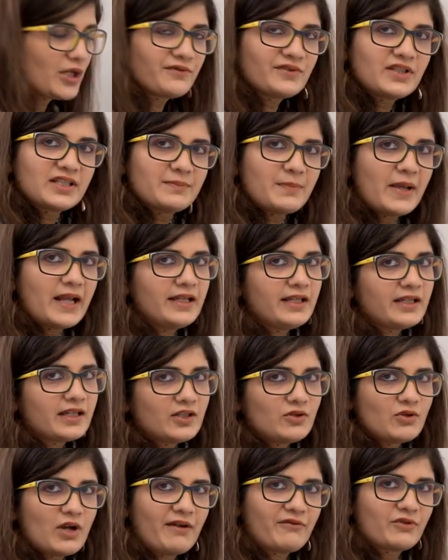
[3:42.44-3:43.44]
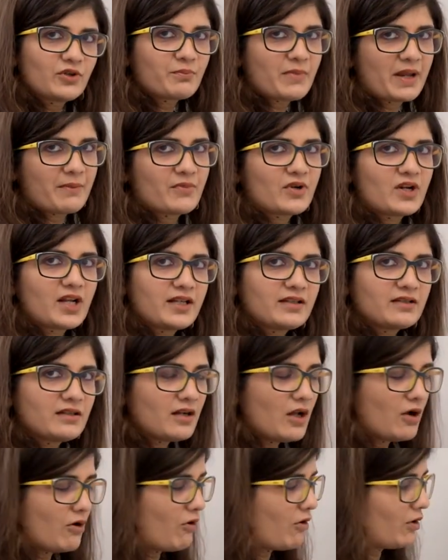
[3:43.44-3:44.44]
of the spelling and you have to memorize it
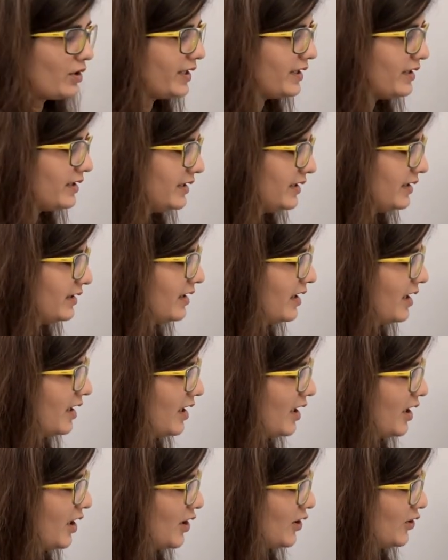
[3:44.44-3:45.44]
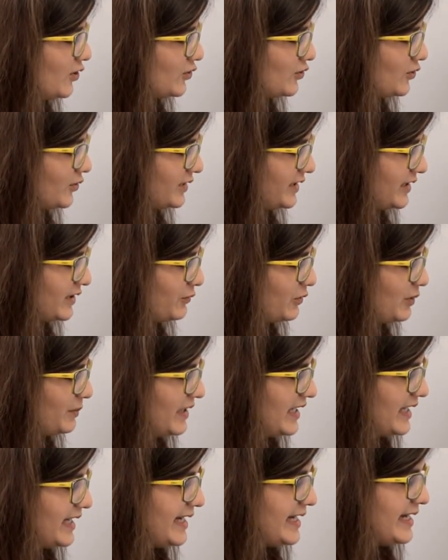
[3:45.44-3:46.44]
accordingly. So this would
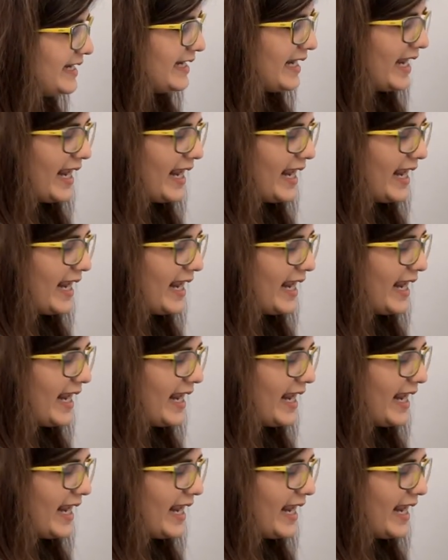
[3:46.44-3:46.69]
be E